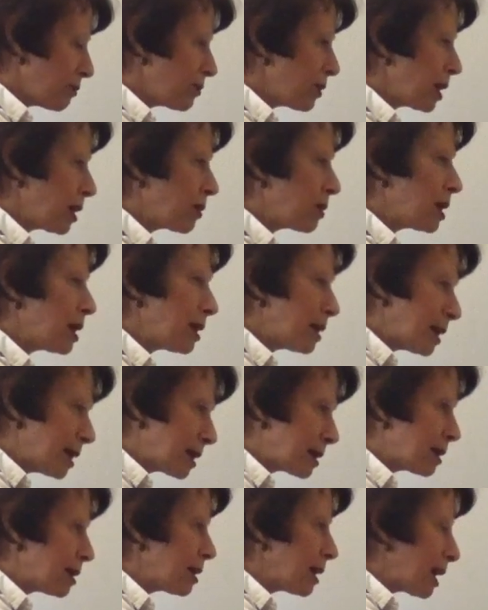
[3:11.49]
Very
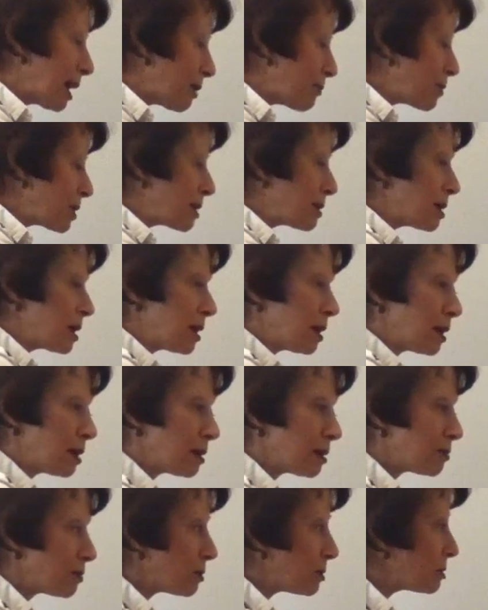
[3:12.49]
little.
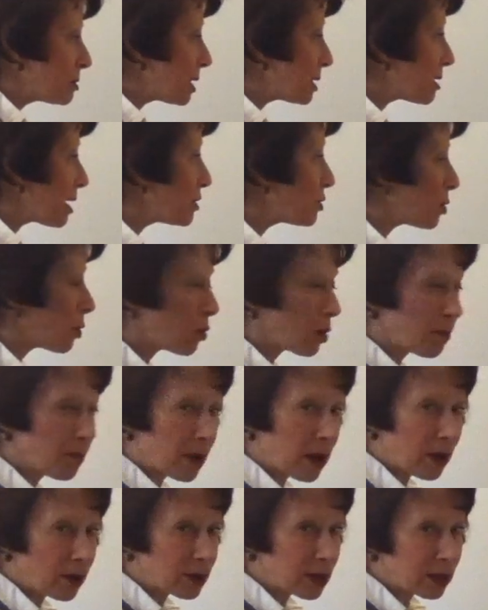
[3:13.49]
Everything that I talk
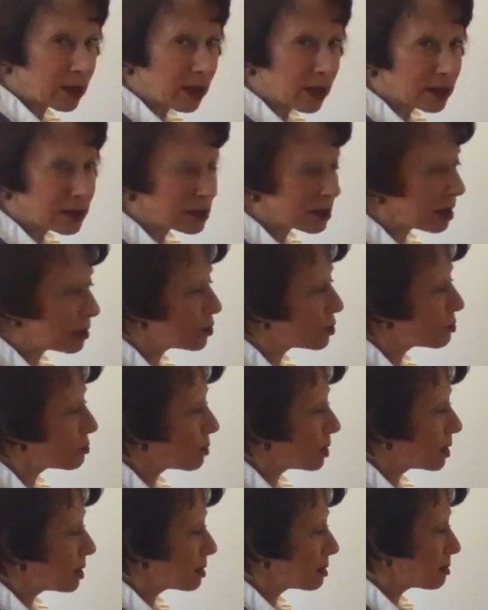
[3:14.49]
about and I
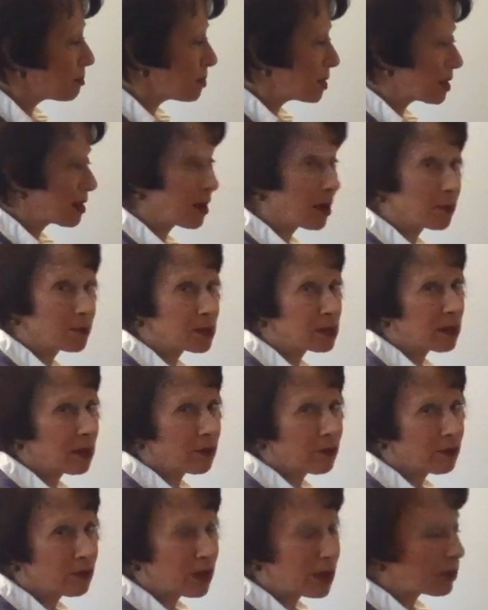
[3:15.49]
exaggerate becomes
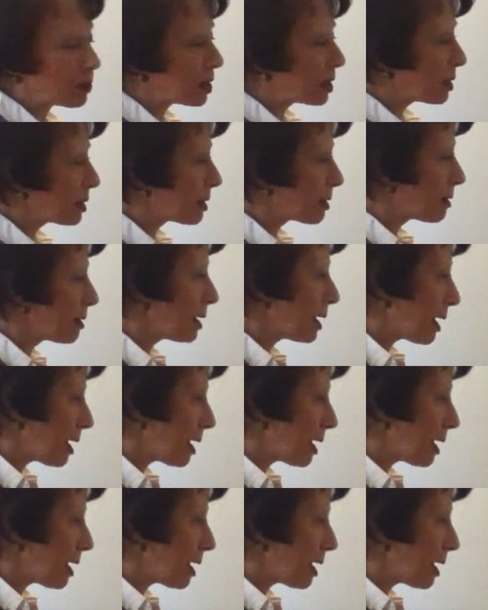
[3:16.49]
very little